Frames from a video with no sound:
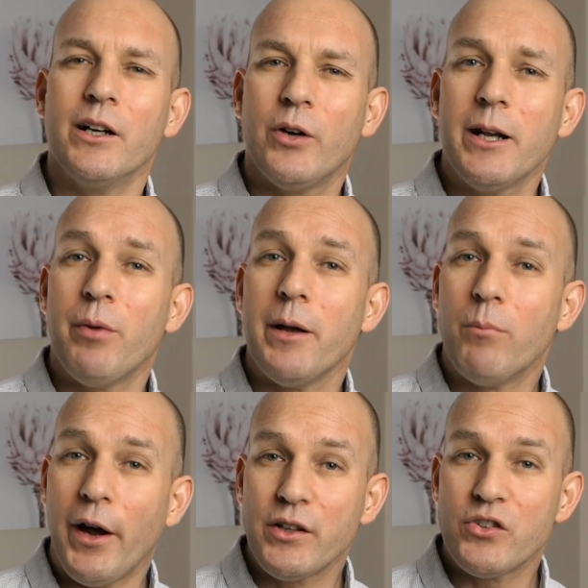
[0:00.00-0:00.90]
Created by
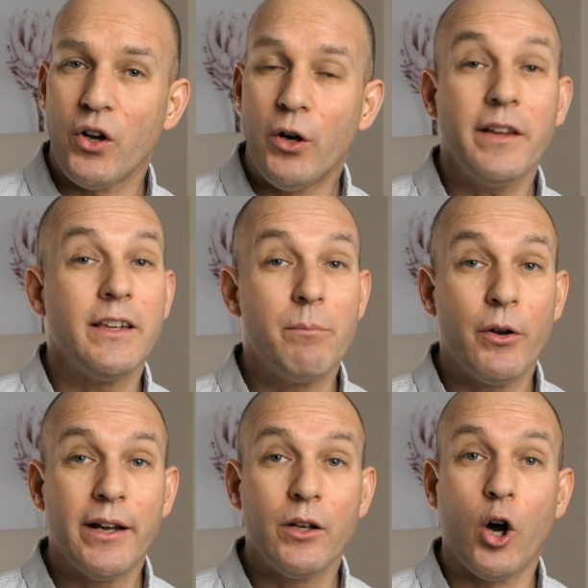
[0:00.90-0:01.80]
Mike Todd and the
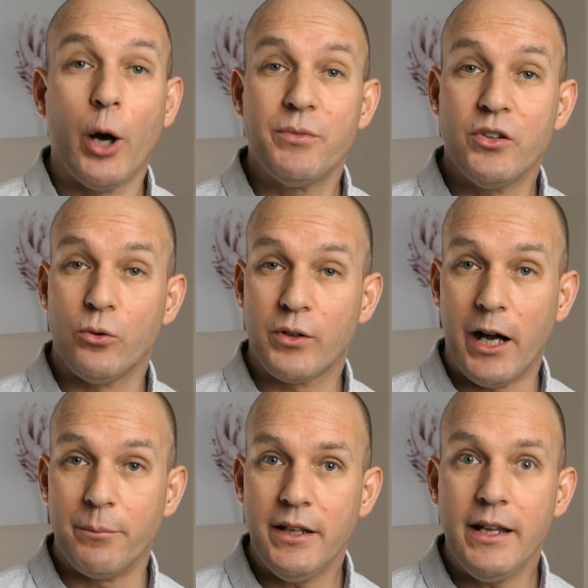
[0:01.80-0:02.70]
American Optical
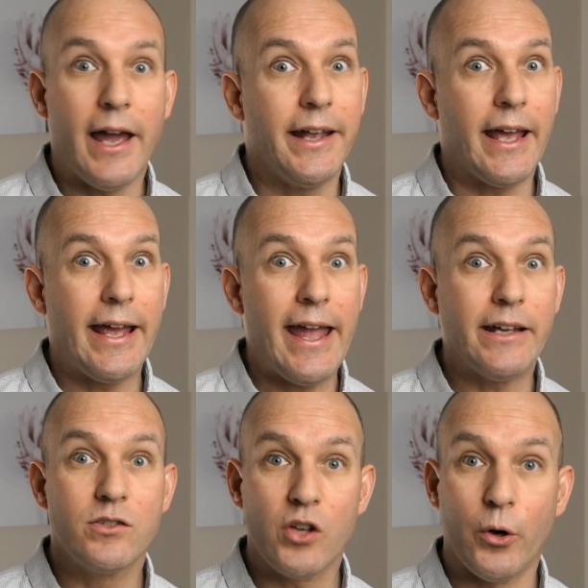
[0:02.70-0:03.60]
Company,
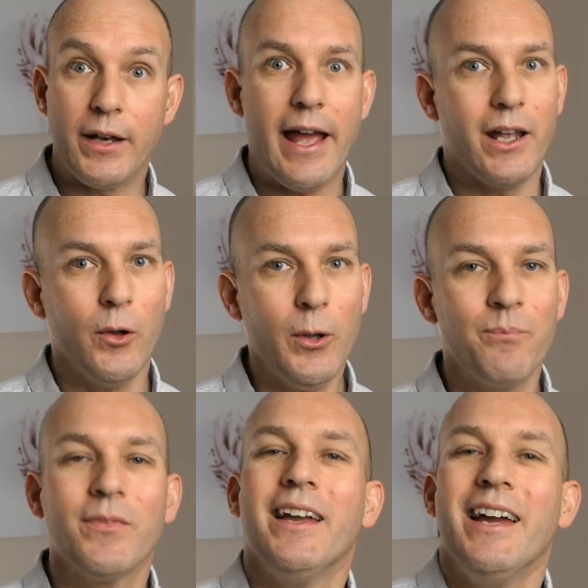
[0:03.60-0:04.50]
aka Todd AO,
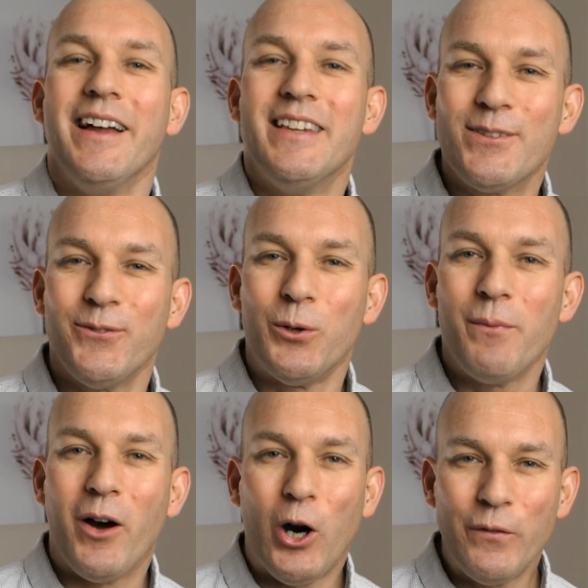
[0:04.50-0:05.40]
this
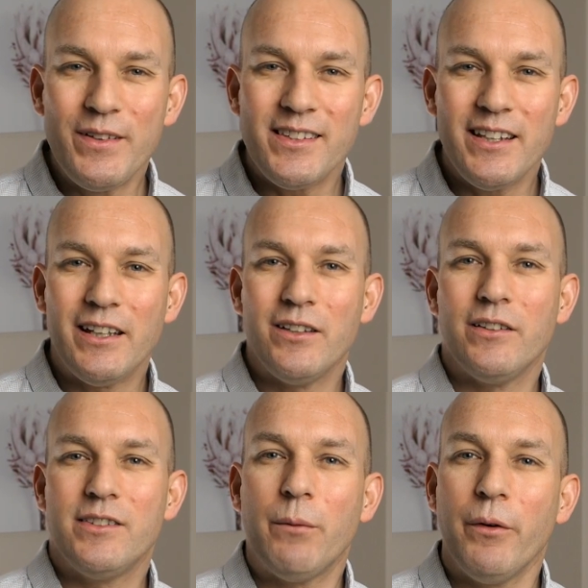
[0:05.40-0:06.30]
format obviously
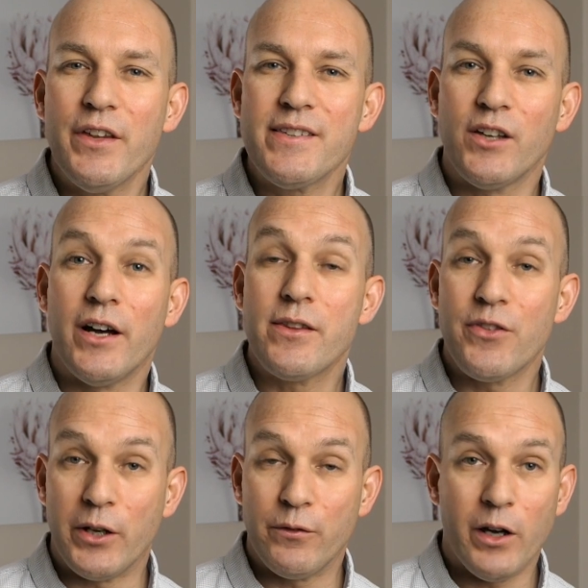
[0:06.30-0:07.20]
doubled the size of
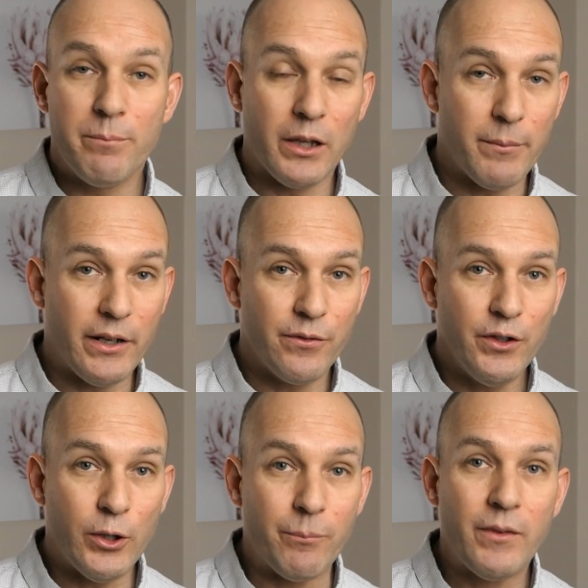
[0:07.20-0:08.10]
35mm
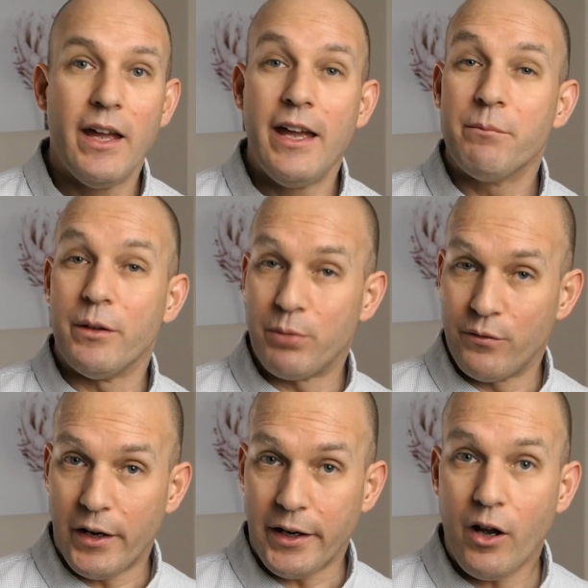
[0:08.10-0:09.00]
film and
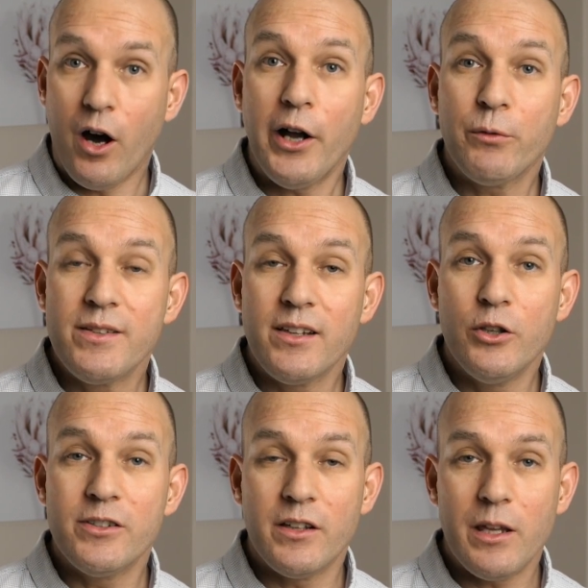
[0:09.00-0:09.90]
provided high
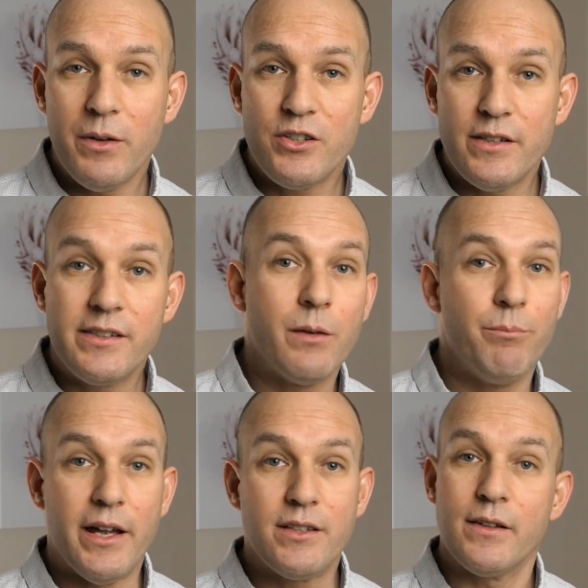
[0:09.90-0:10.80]
resolution images
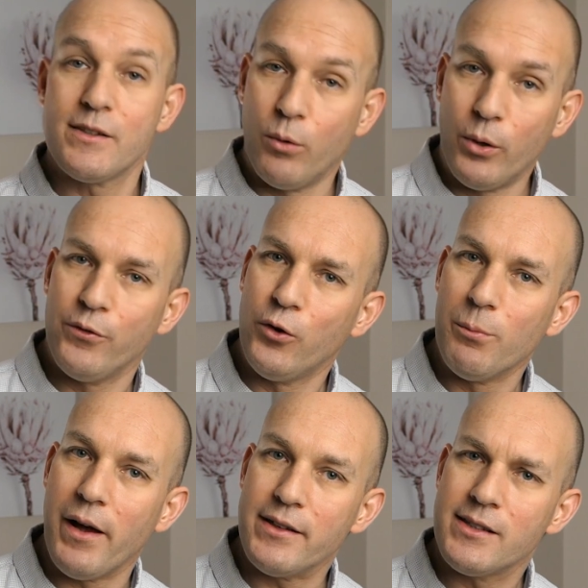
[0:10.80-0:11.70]
compared to the smaller
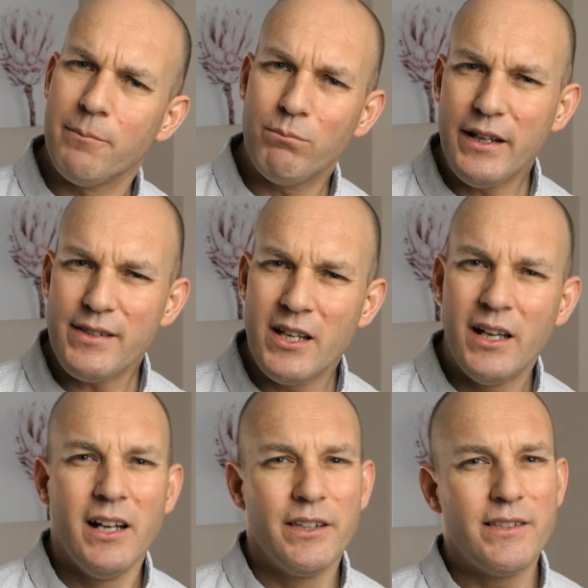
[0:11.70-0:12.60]
formats. Plus,
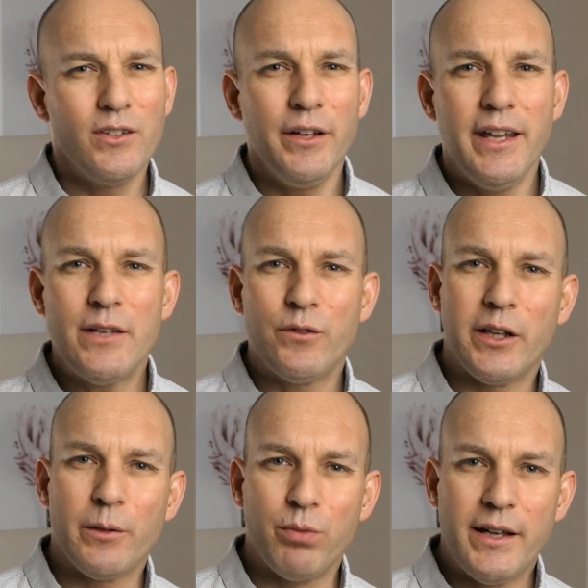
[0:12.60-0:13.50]
there's no need for
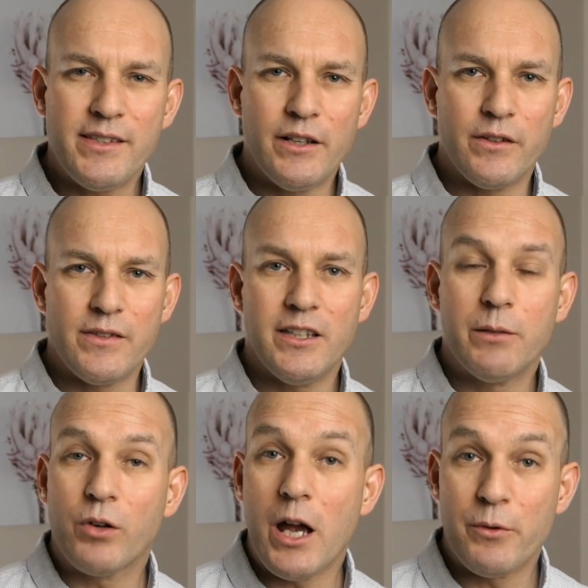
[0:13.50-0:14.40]
the complexities of
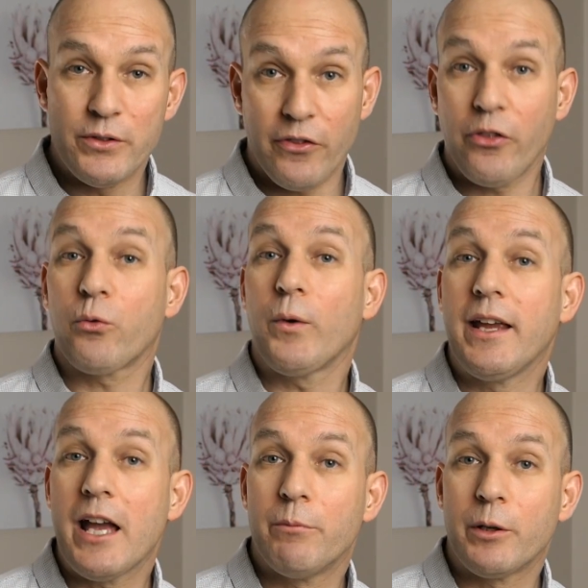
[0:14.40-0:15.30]
Cinerama's three
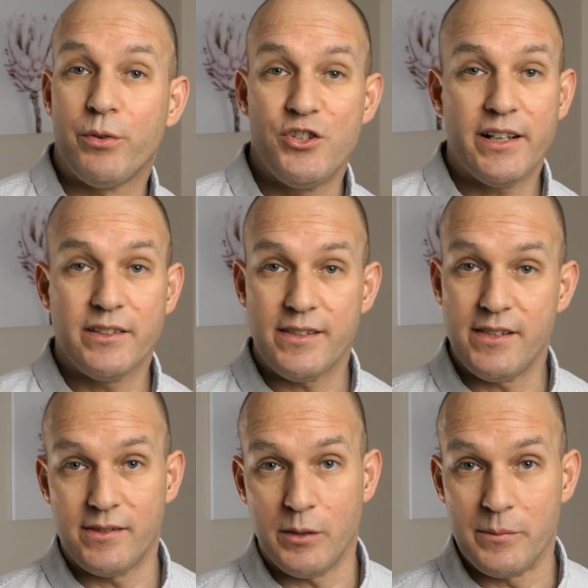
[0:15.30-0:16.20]
camera projector
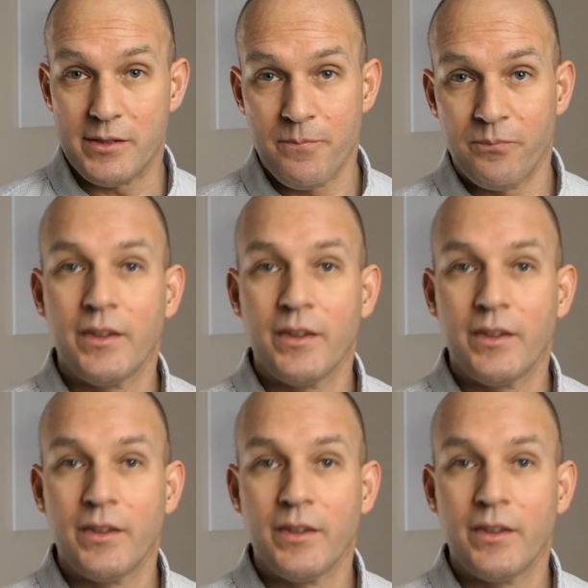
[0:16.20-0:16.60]
systems.